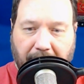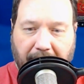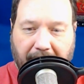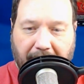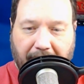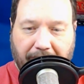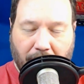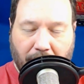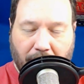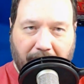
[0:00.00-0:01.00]
And if
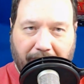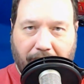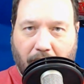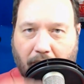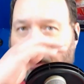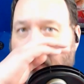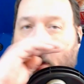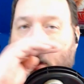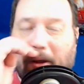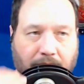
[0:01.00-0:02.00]
you're
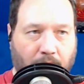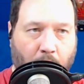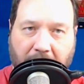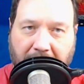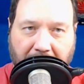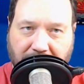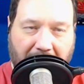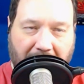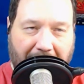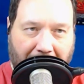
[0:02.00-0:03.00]
working a
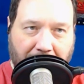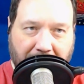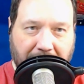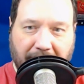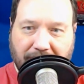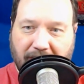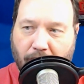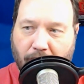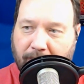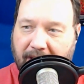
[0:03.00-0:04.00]
job, a
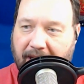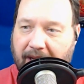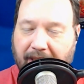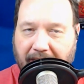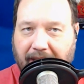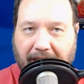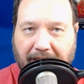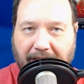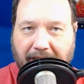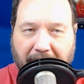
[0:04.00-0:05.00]
job that
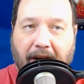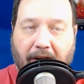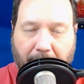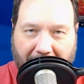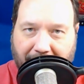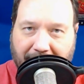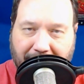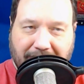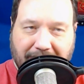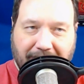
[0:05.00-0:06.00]
you don't care about, it
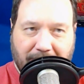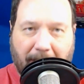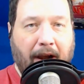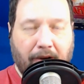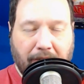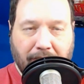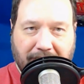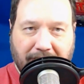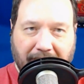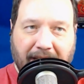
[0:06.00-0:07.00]
doesn't inspire you. It's